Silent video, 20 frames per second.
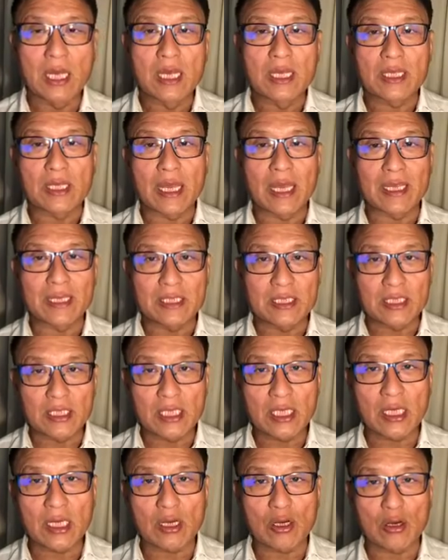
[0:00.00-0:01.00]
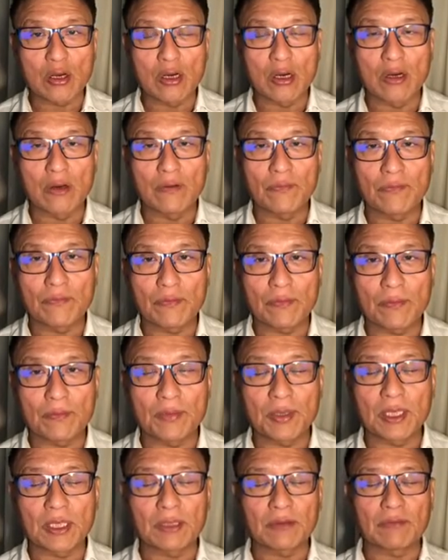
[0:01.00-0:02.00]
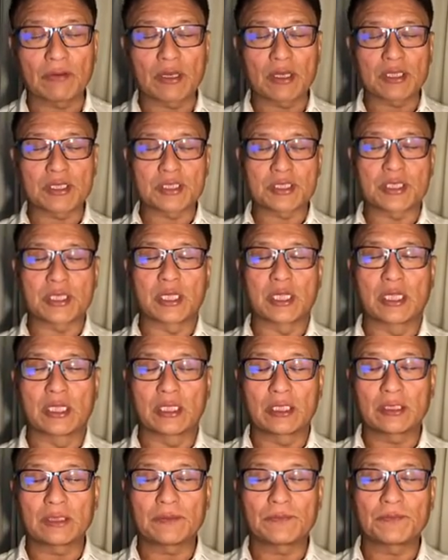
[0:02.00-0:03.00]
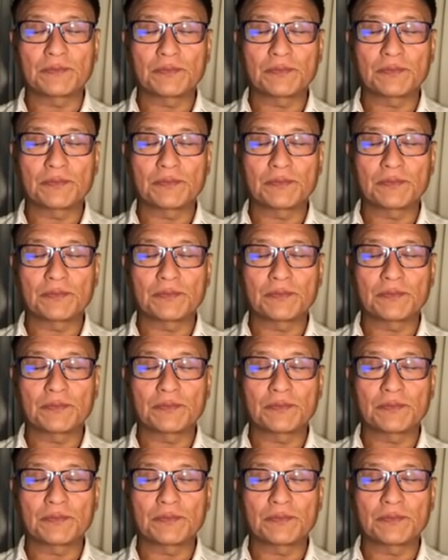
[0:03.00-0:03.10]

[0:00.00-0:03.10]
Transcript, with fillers: The idea of being very still.